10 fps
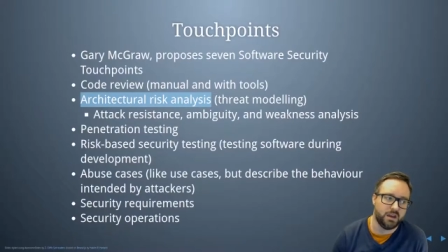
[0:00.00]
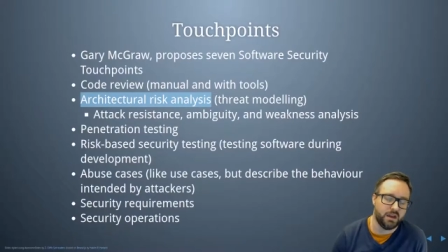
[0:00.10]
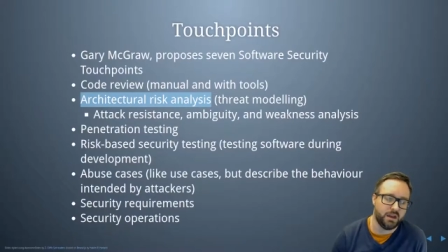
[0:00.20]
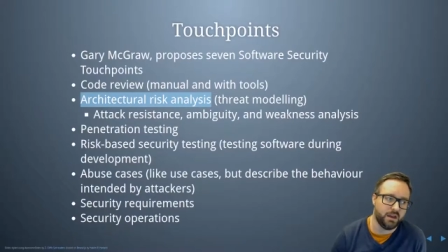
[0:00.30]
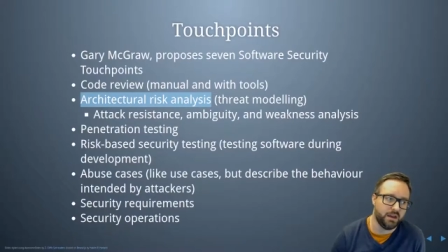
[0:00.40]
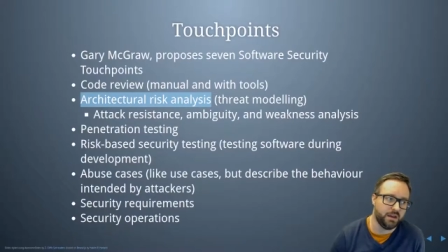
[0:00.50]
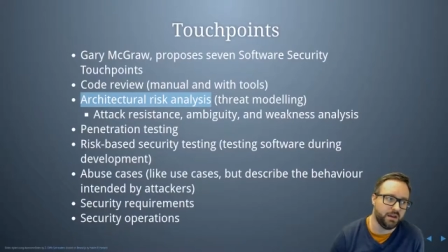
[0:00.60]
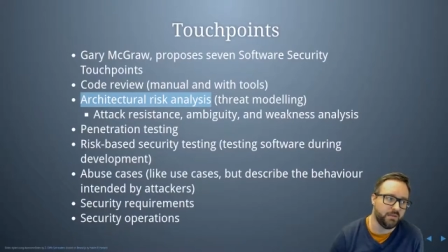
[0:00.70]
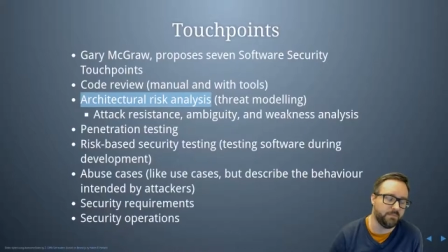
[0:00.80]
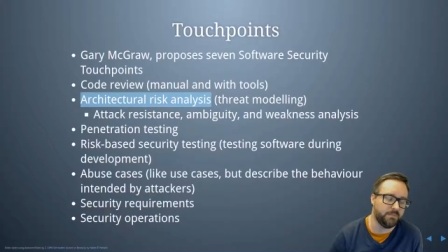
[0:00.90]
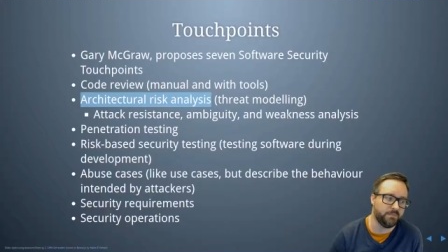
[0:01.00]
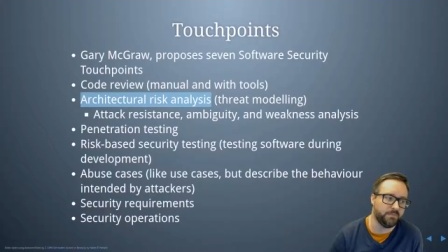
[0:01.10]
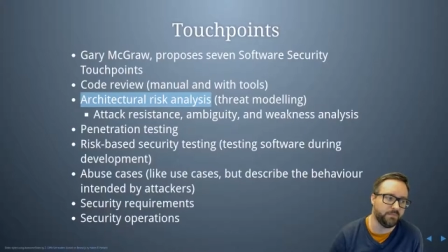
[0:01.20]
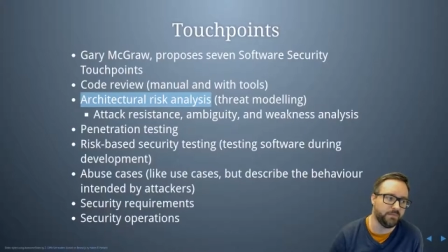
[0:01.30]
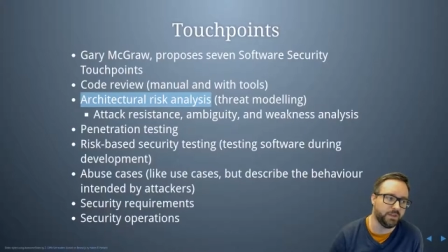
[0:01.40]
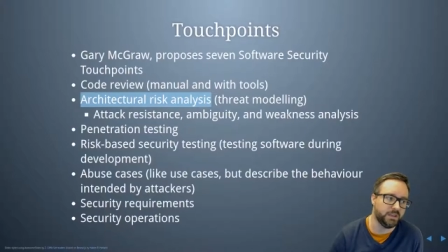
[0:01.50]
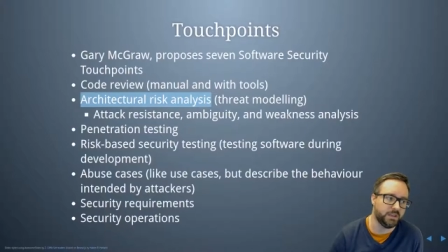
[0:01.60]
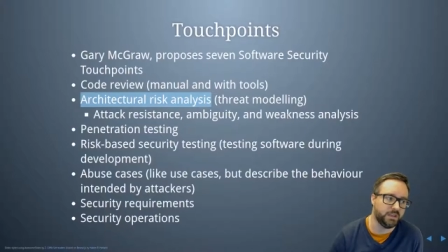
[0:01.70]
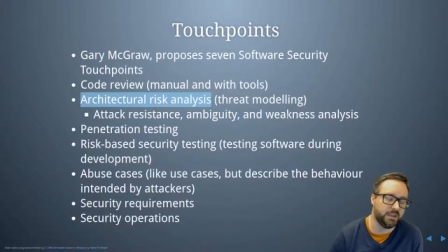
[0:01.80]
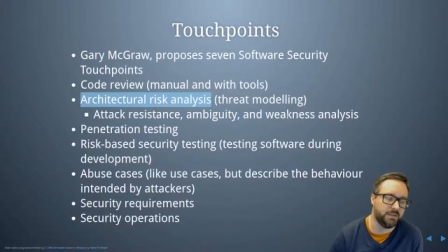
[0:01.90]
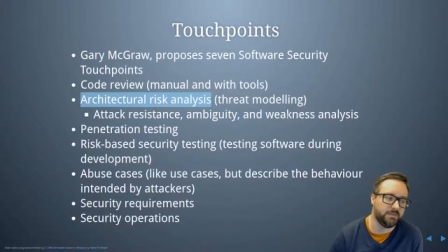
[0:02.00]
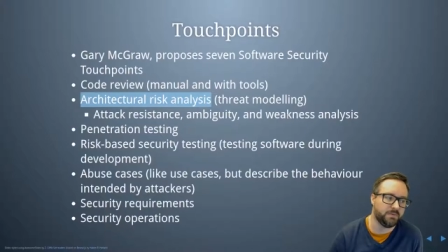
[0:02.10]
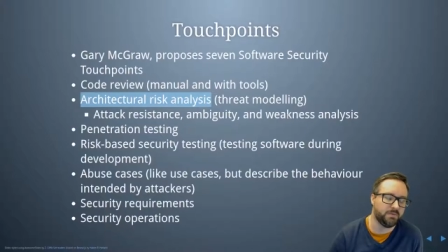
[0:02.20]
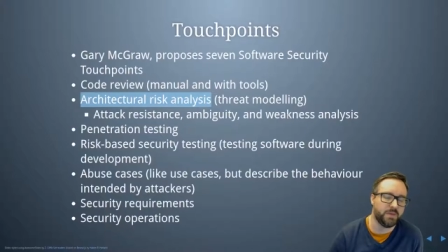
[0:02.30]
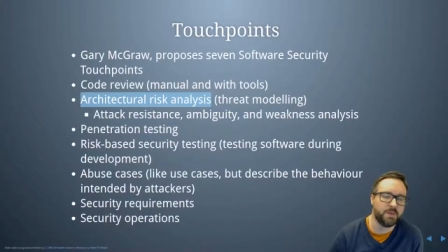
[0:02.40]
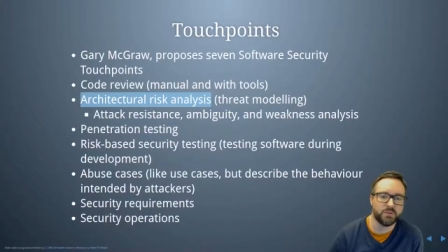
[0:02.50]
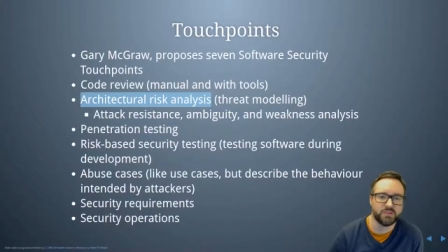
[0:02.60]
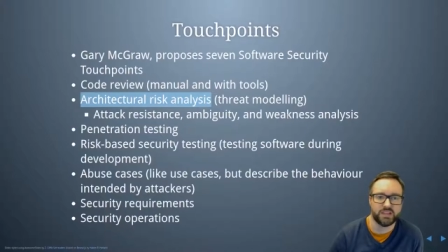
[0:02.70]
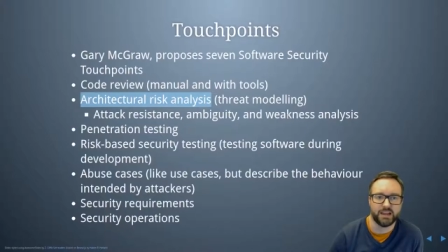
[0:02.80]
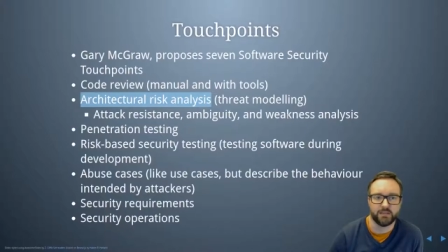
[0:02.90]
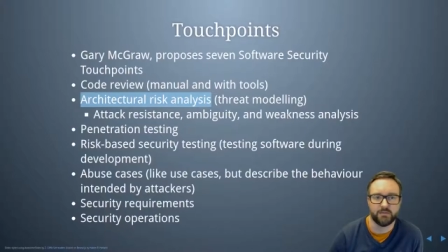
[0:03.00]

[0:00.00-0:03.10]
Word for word: um, if people's like